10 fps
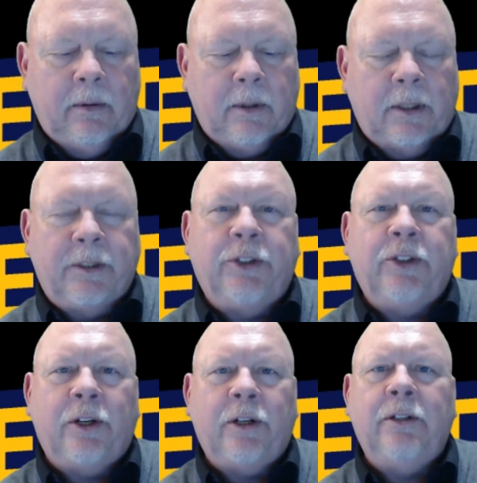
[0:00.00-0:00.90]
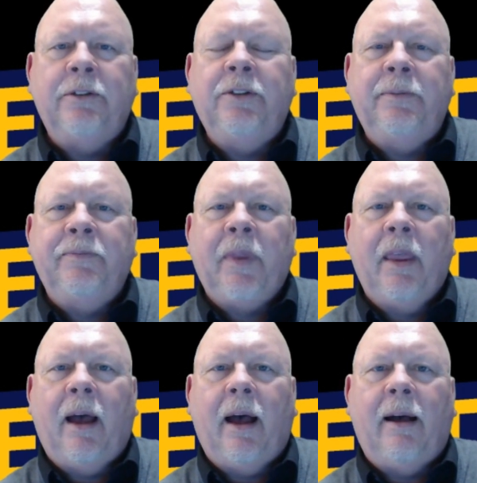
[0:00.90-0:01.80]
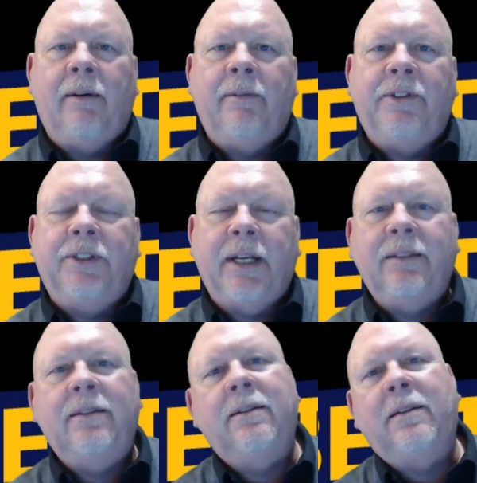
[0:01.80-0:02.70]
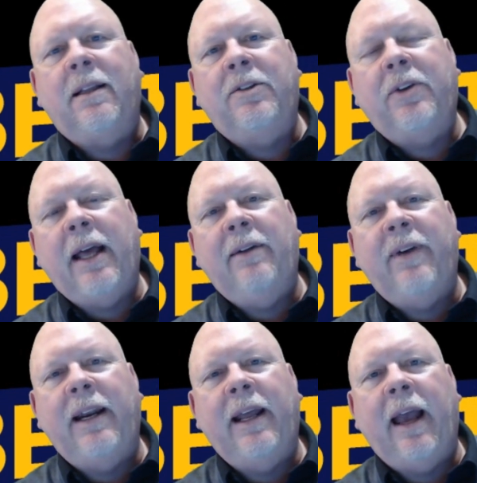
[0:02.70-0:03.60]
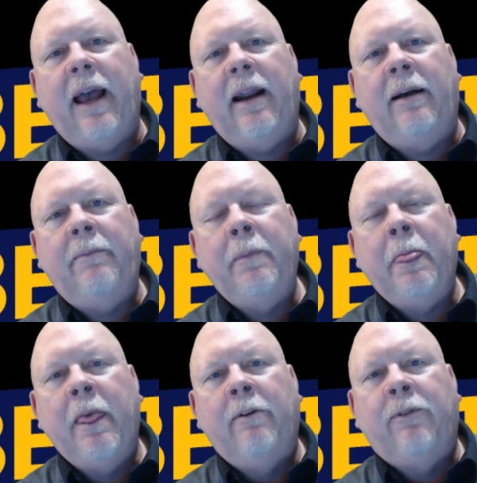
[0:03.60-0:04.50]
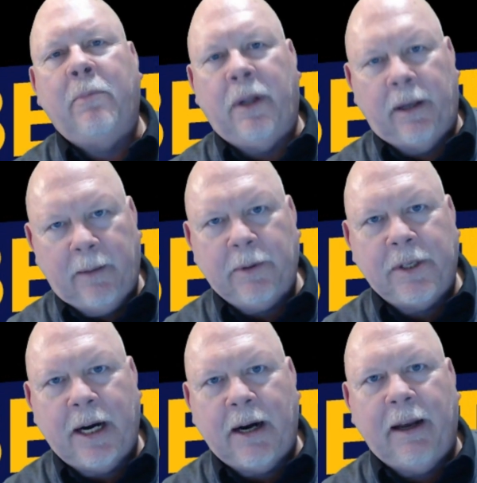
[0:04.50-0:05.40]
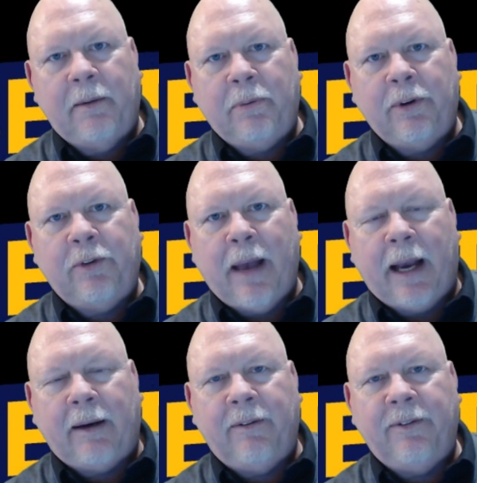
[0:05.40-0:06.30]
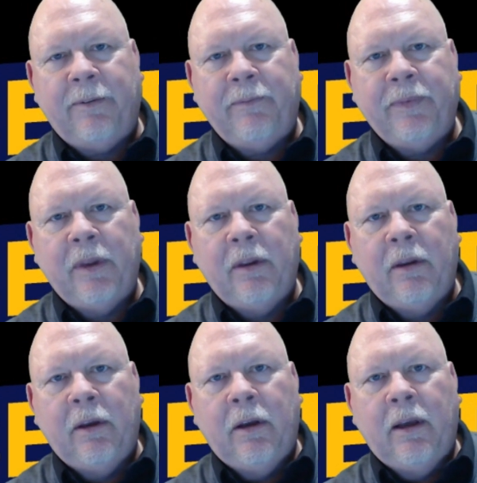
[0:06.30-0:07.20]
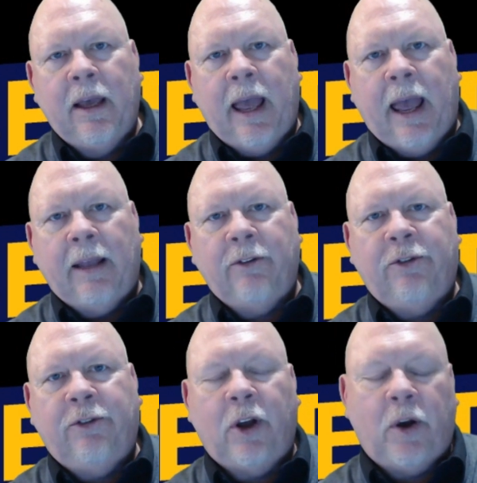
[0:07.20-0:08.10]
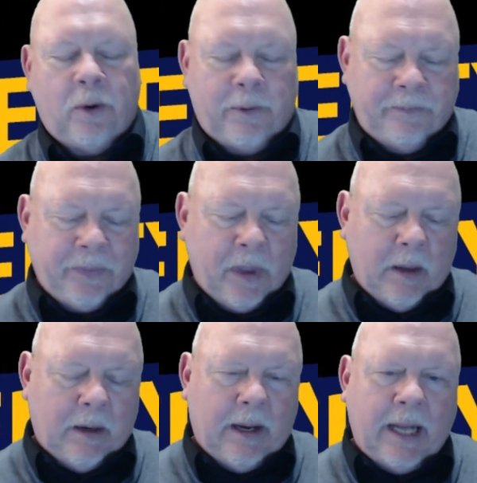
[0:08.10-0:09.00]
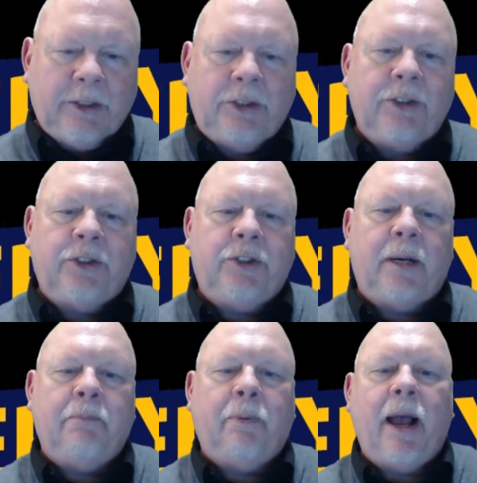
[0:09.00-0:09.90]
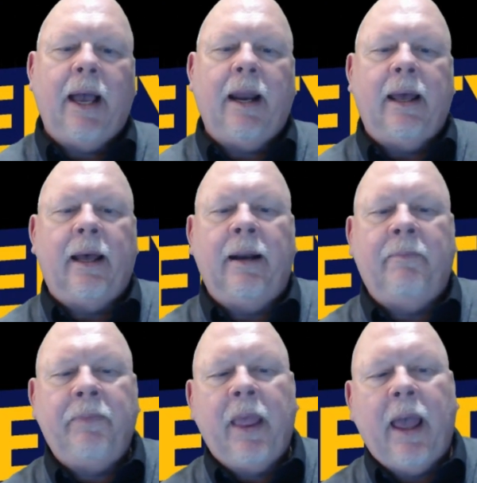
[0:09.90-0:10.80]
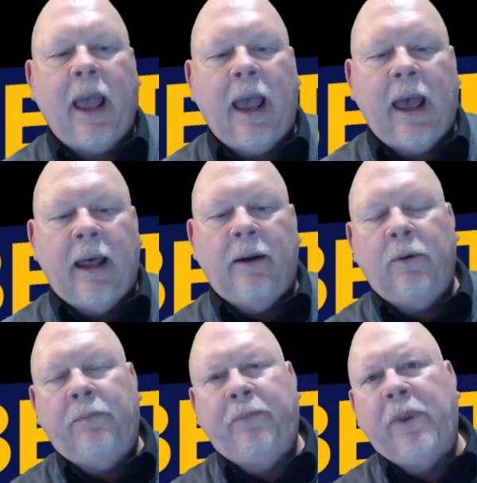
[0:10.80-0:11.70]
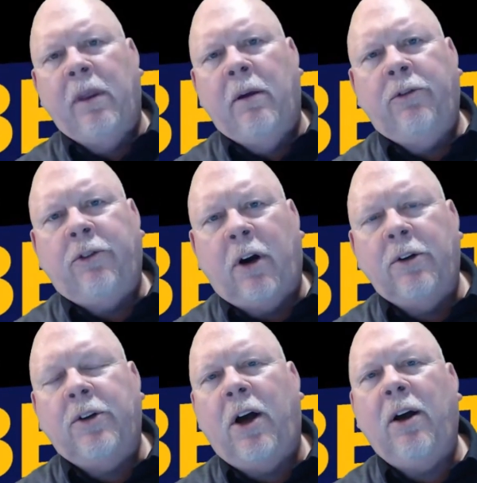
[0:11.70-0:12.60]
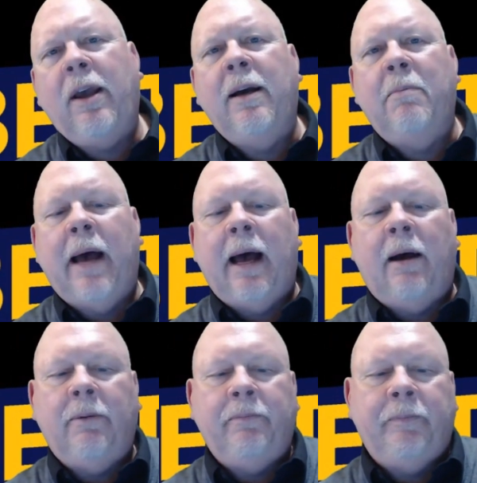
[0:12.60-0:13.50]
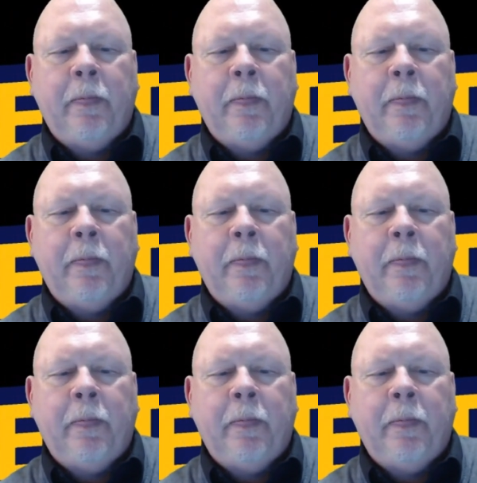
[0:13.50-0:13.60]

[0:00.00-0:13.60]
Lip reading: concerns of citizens of the state of Indiana from a libertarian perspective. And so let's just jump right in and start talking about